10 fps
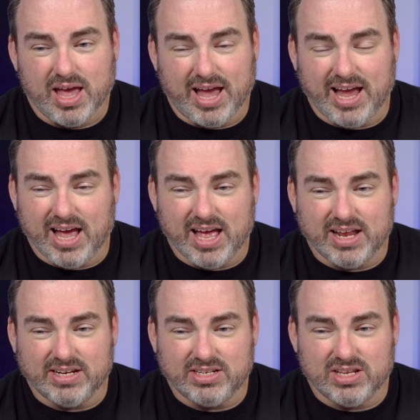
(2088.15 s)

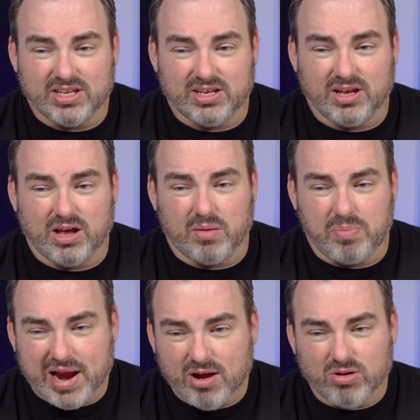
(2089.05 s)
And
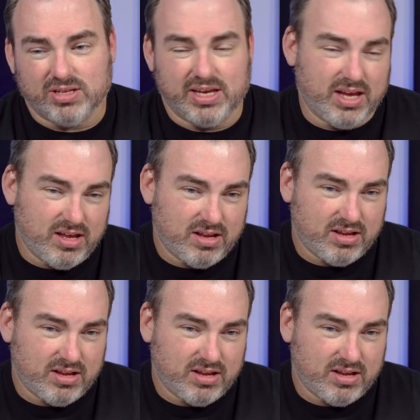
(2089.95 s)
apparently,